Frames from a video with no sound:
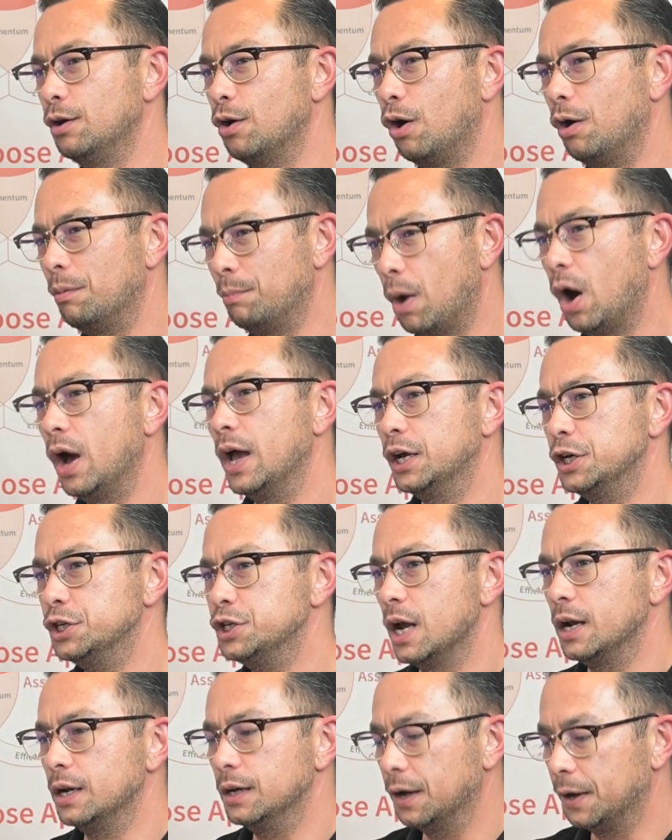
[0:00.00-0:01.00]
not on my
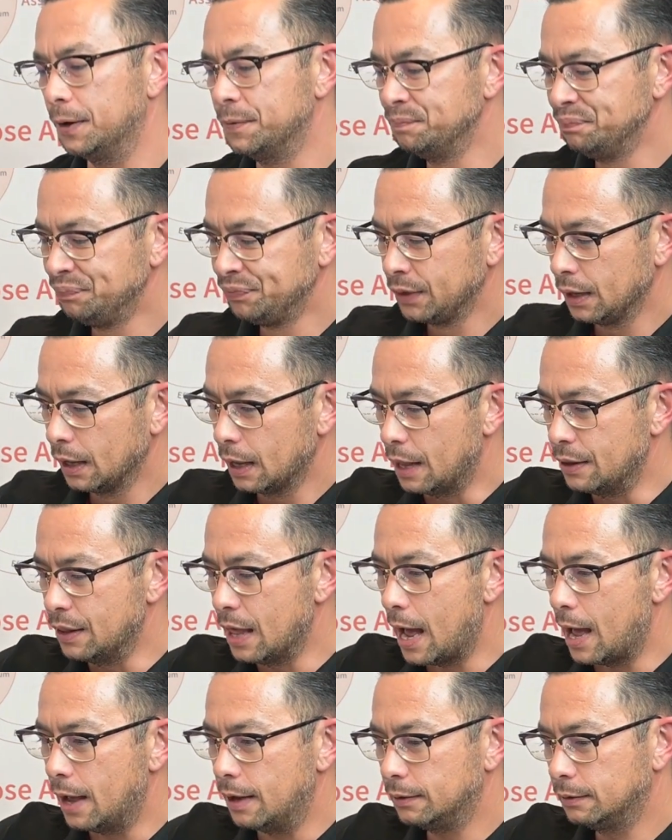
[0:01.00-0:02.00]
agenda. And
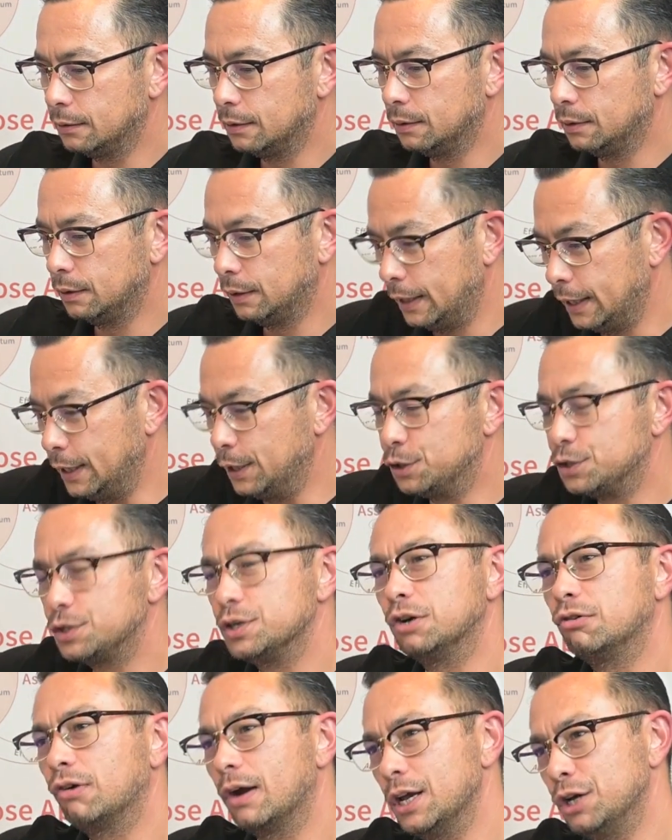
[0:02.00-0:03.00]
that leads to
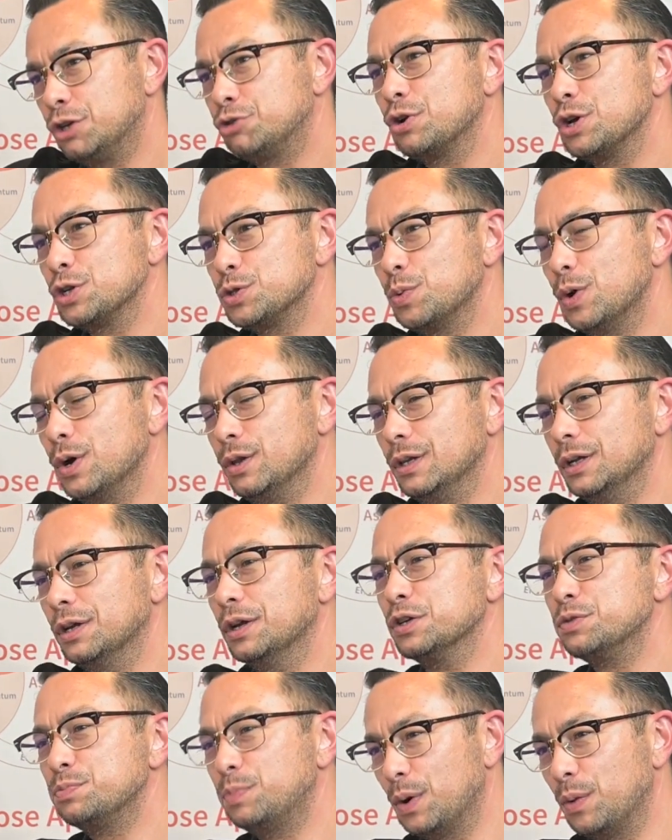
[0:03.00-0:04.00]
greater
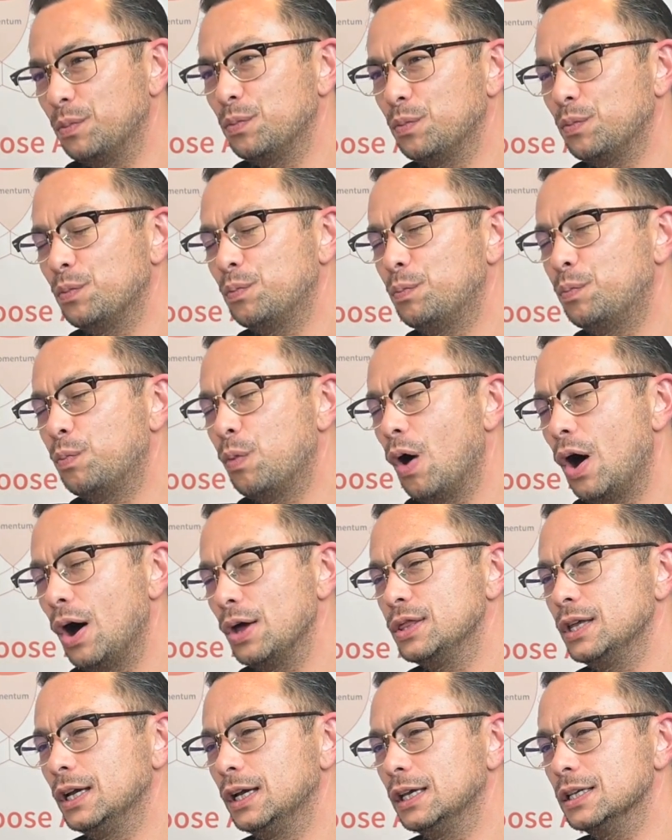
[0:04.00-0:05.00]
trustworthiness. But what I
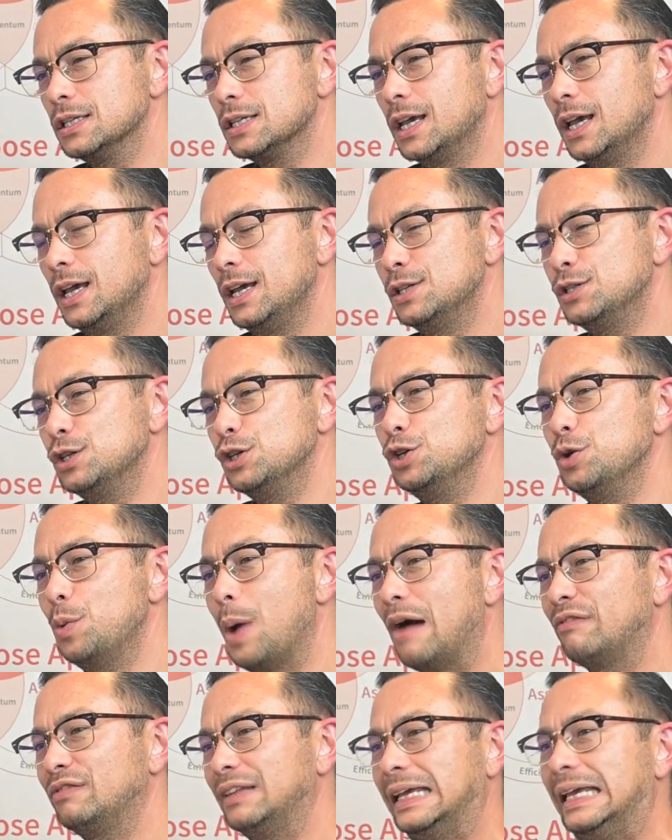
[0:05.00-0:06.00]
think is key is that you
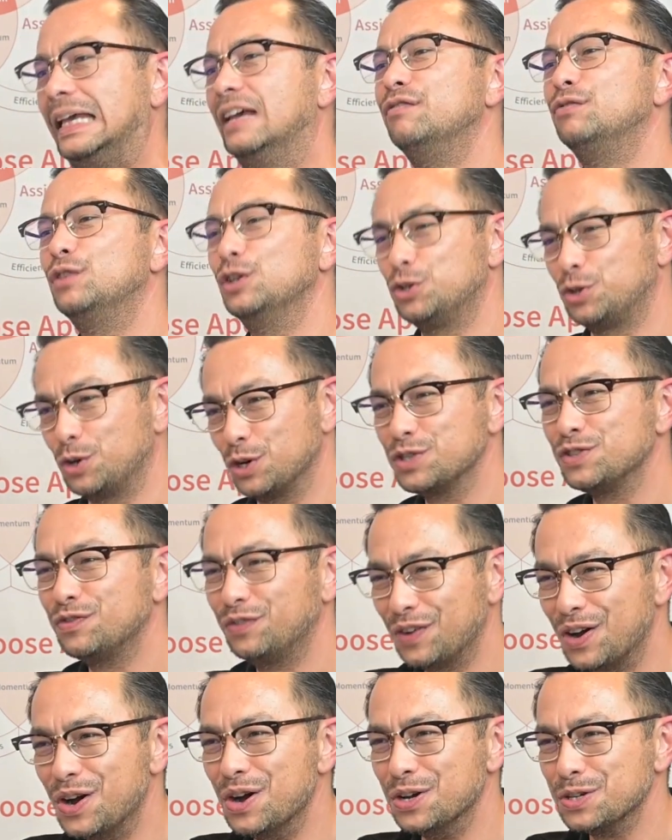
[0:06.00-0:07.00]
have to give the trust
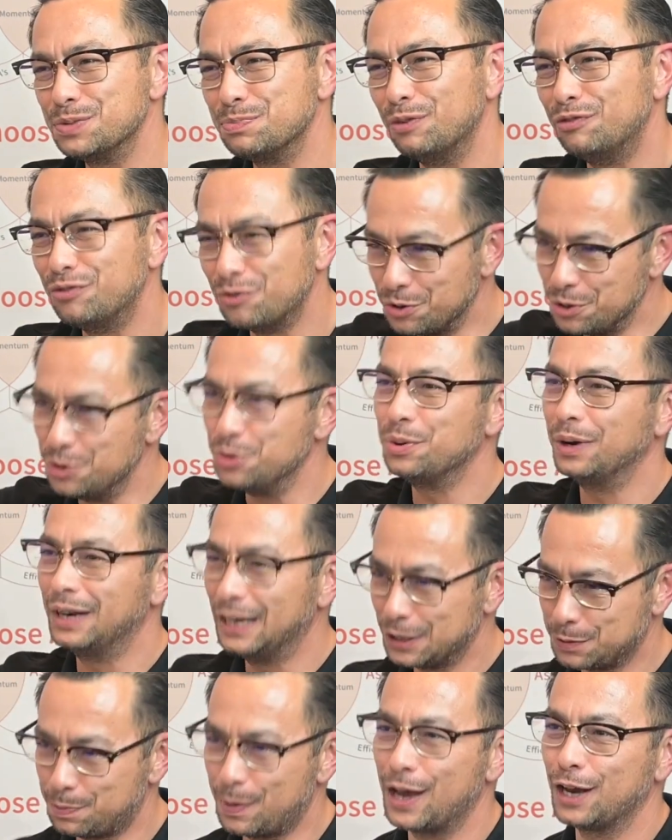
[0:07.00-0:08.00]
first before you can
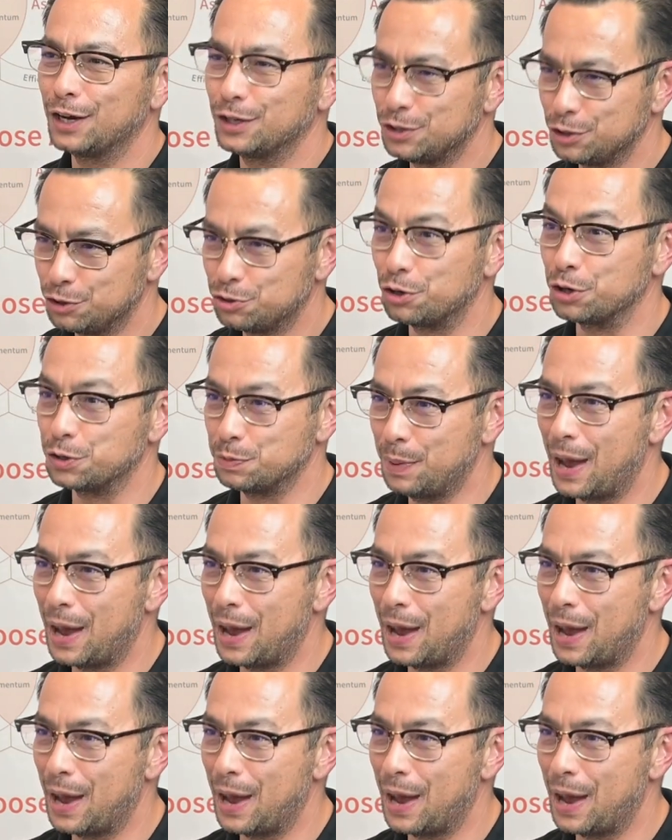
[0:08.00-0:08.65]
expect trust